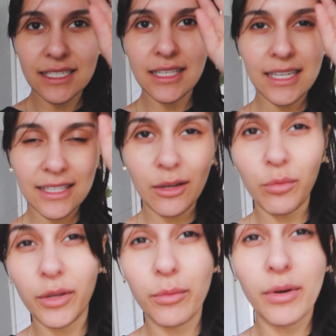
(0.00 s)
decided that
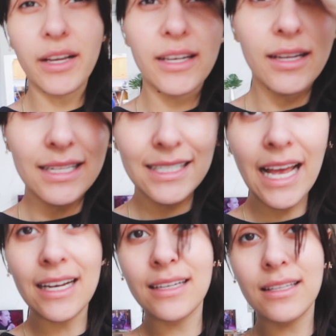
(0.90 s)
we were gonna
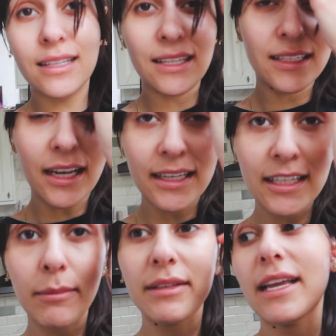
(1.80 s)
sand the dining
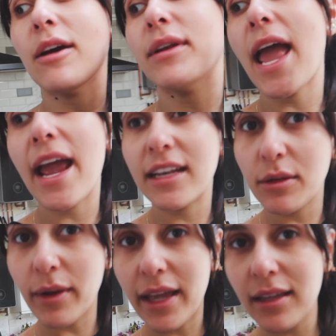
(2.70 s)
table down
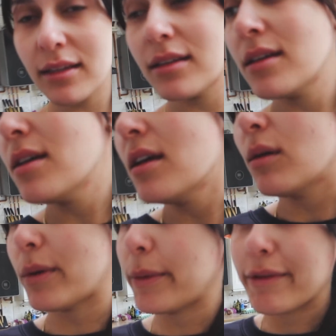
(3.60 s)
anyway
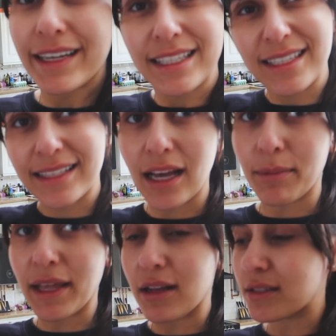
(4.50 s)
when we're ready to set
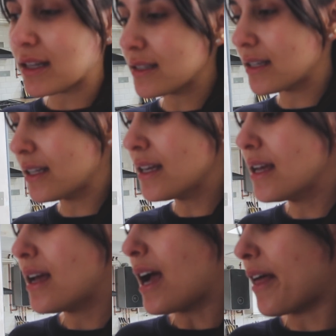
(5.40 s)
up the house nicely
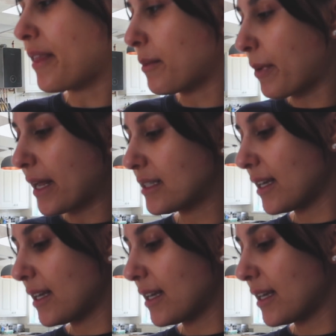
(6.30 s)
and then paint